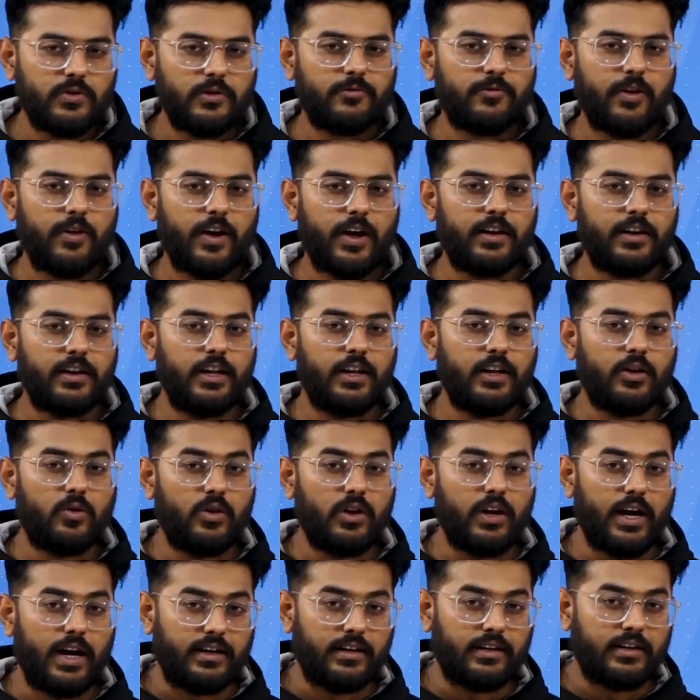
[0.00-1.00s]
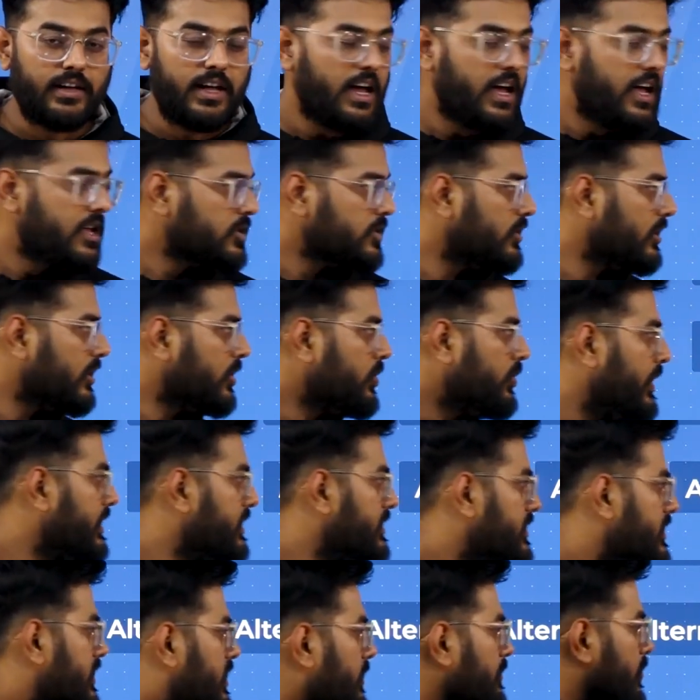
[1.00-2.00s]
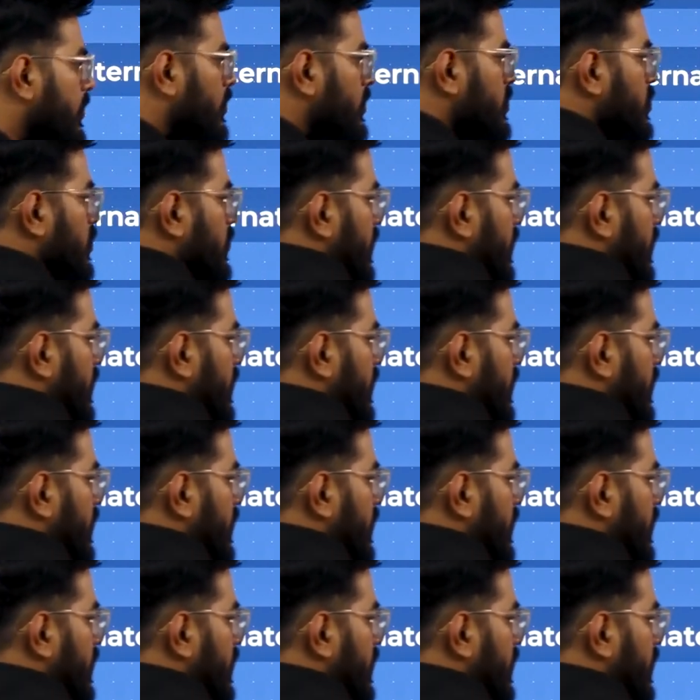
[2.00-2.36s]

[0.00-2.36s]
will finally collide. So the quick trick approach